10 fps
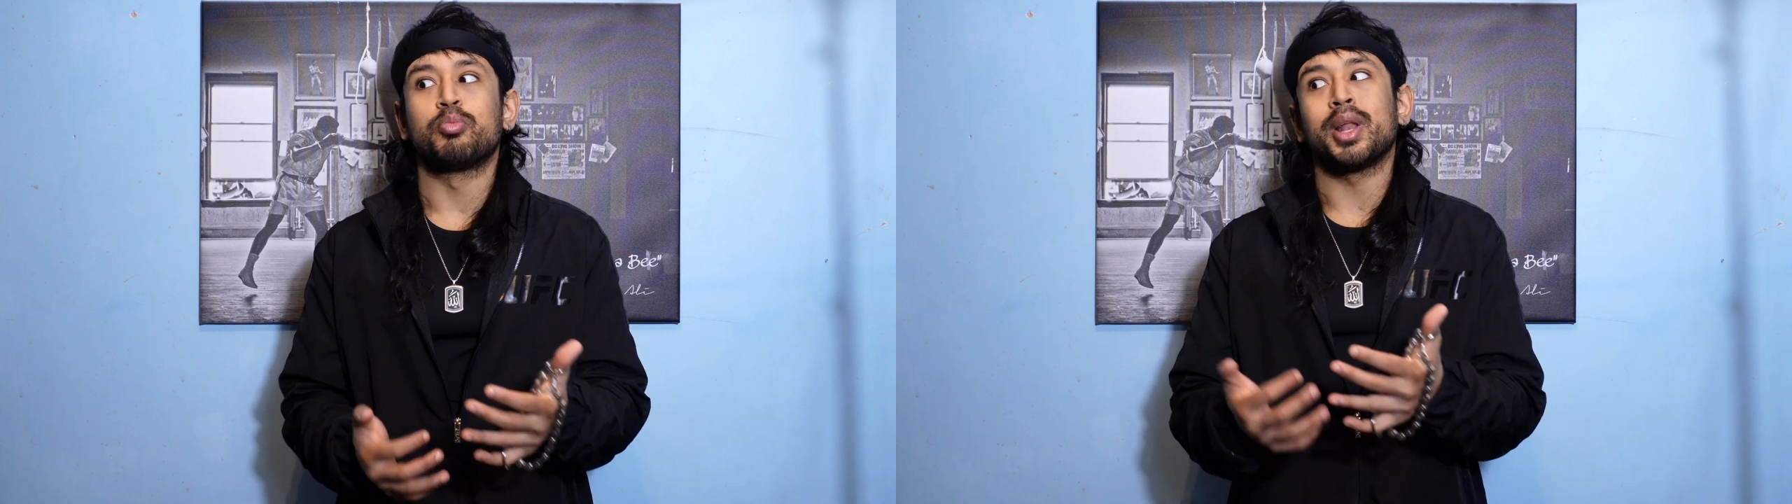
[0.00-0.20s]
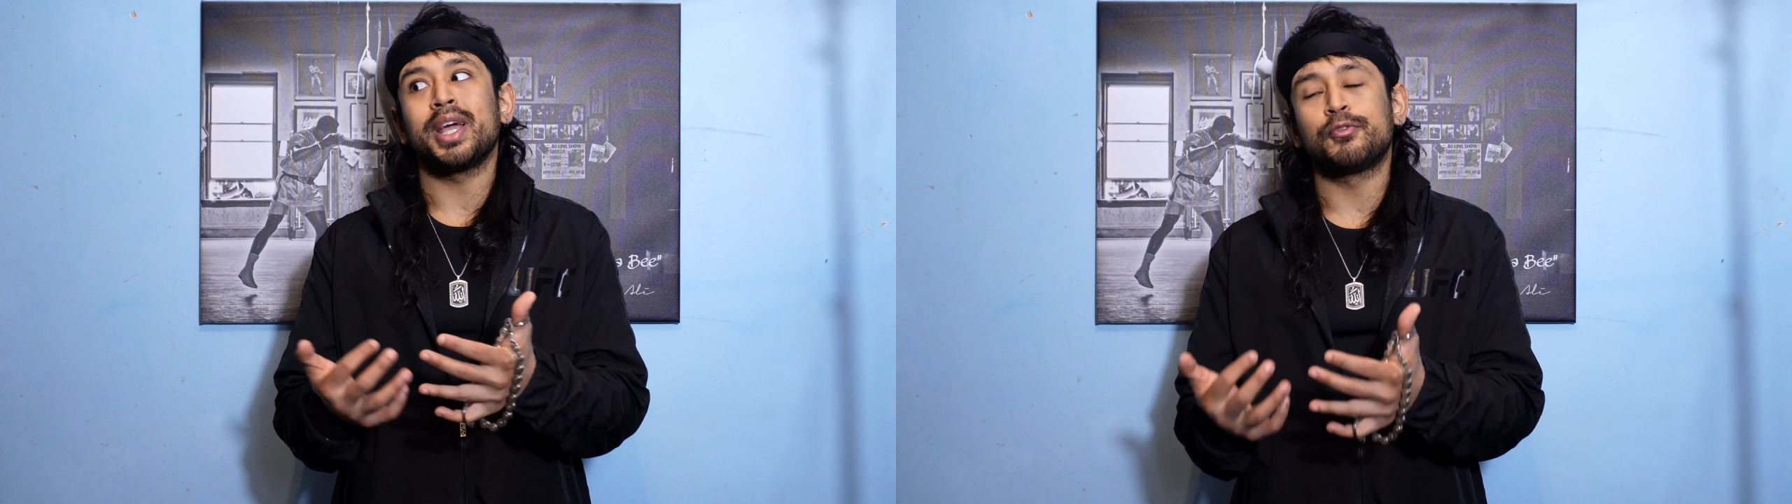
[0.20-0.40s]

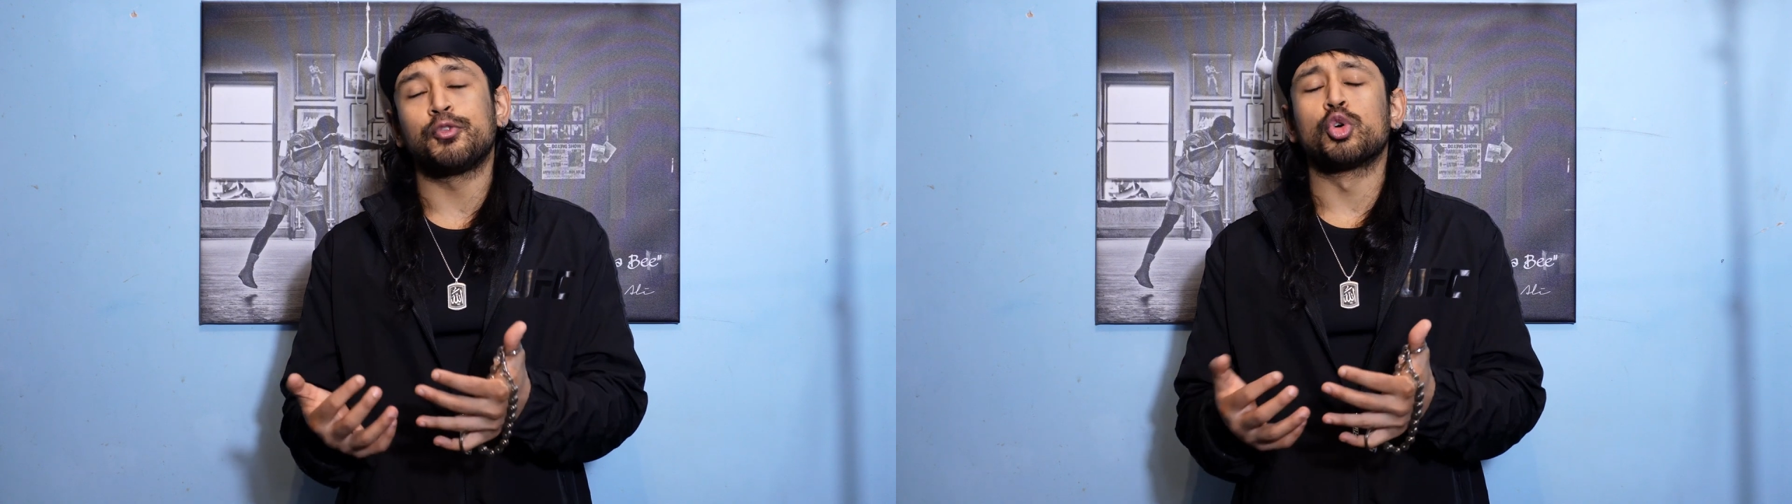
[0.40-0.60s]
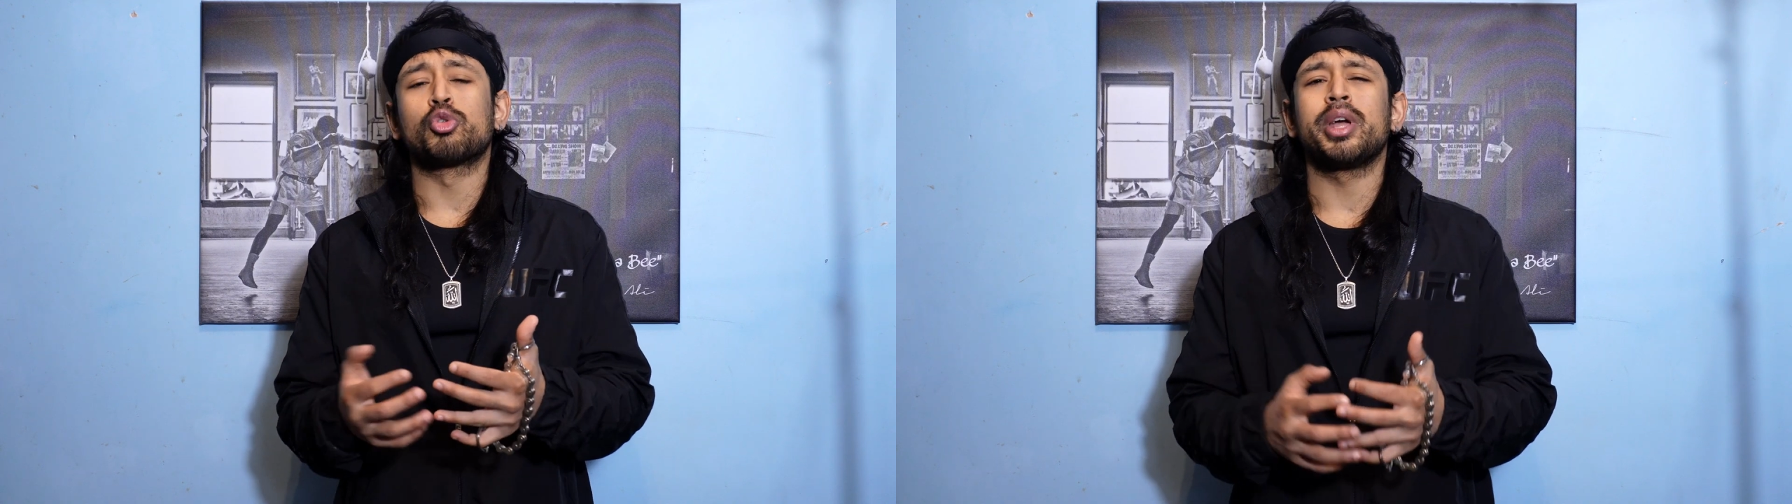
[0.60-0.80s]
played
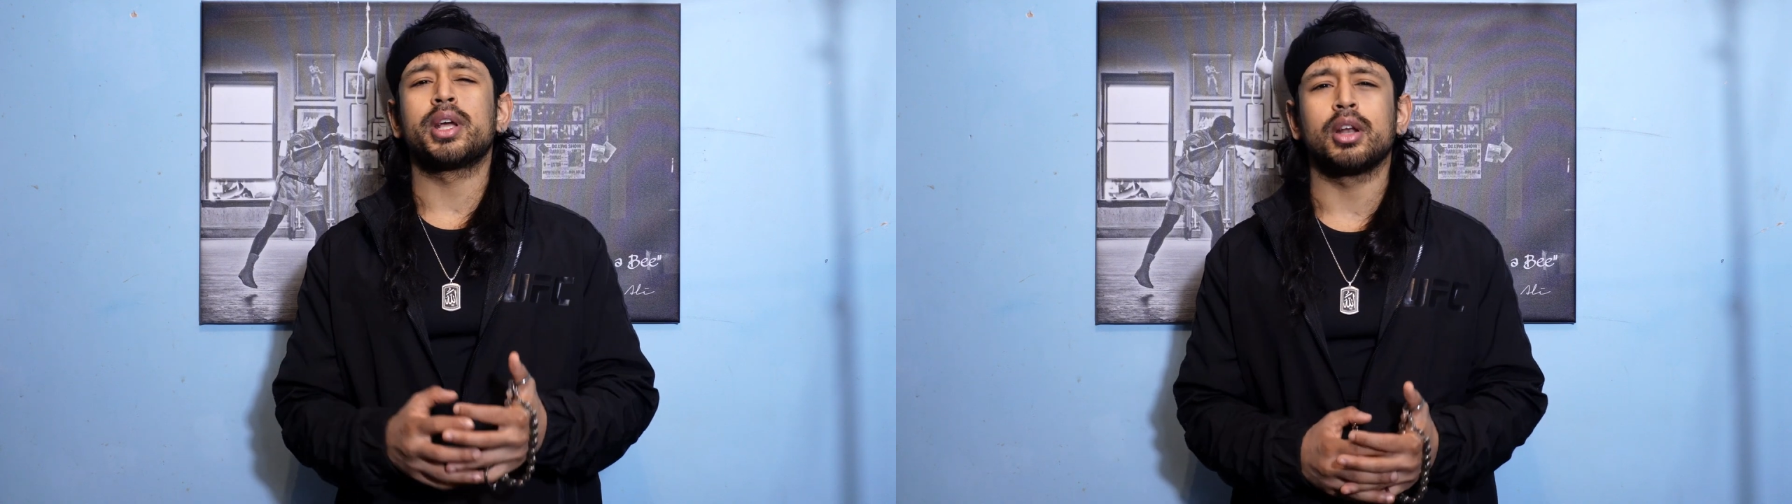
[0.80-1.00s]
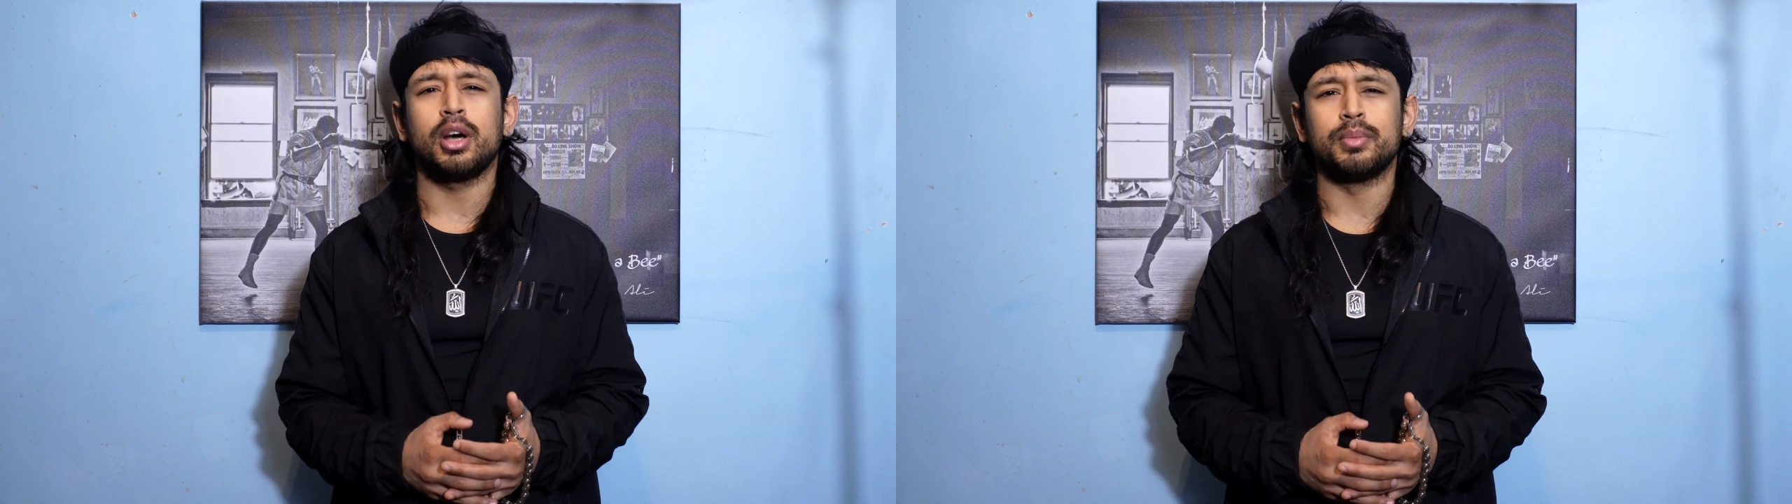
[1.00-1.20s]
for great
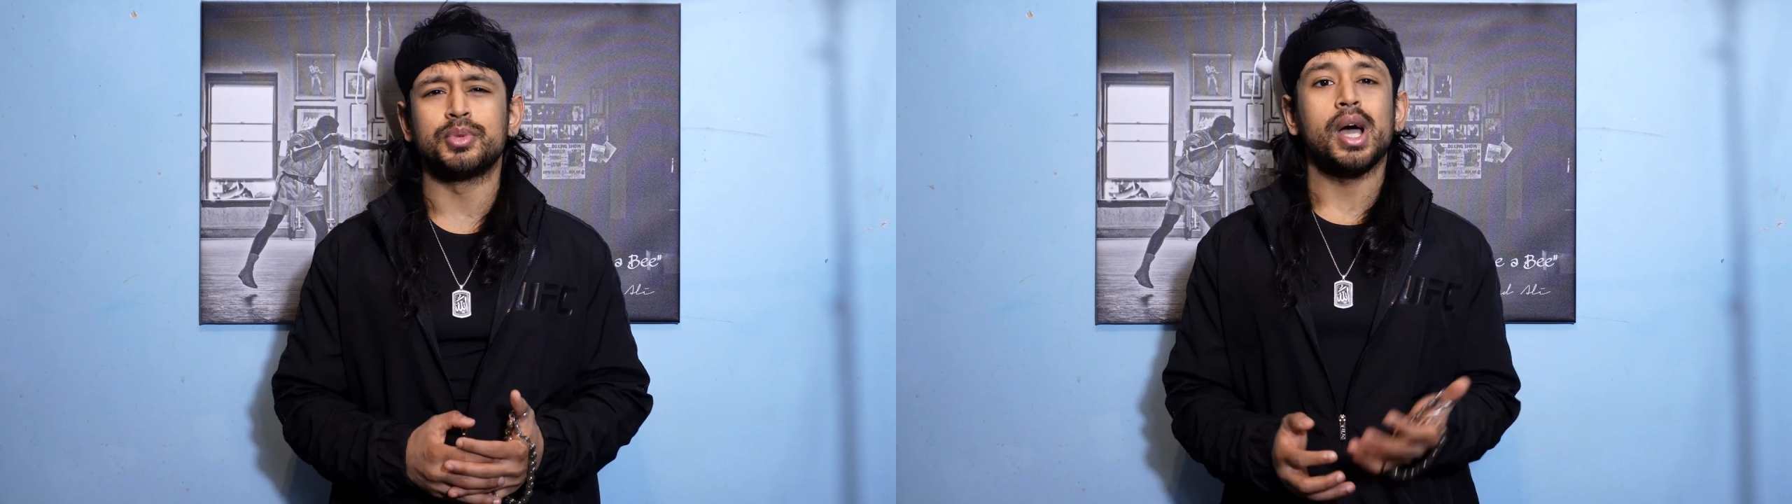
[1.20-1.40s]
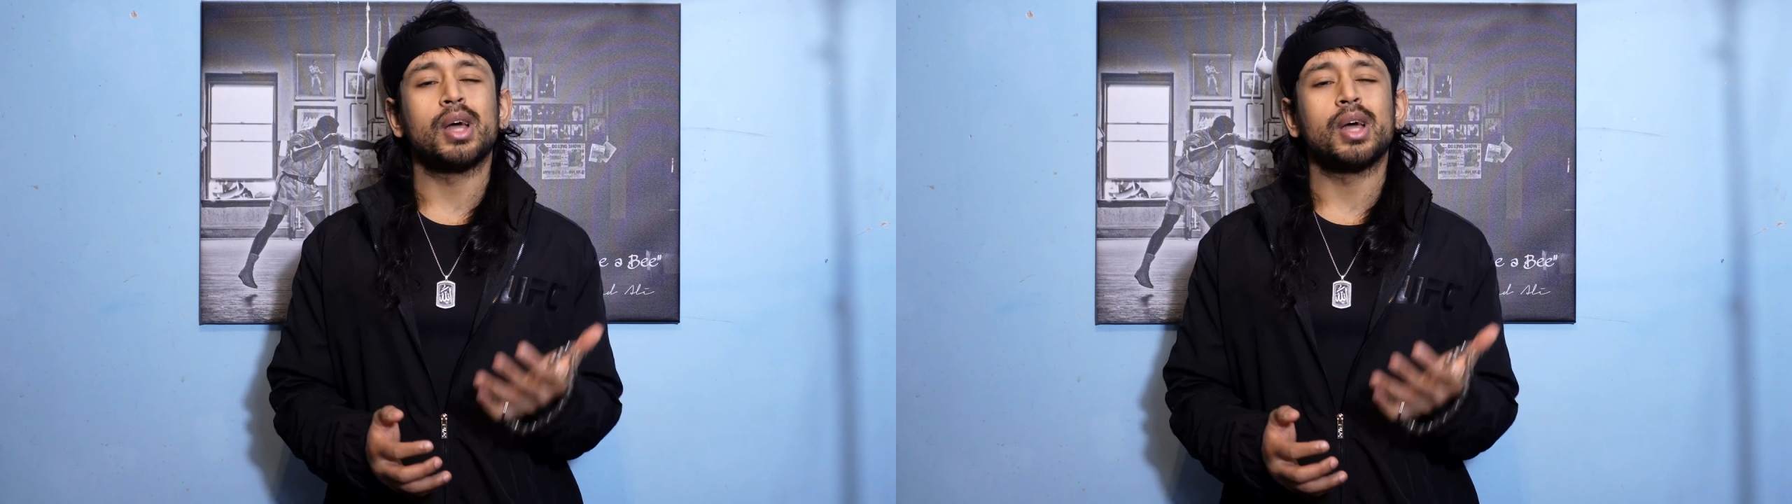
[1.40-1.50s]
clubs,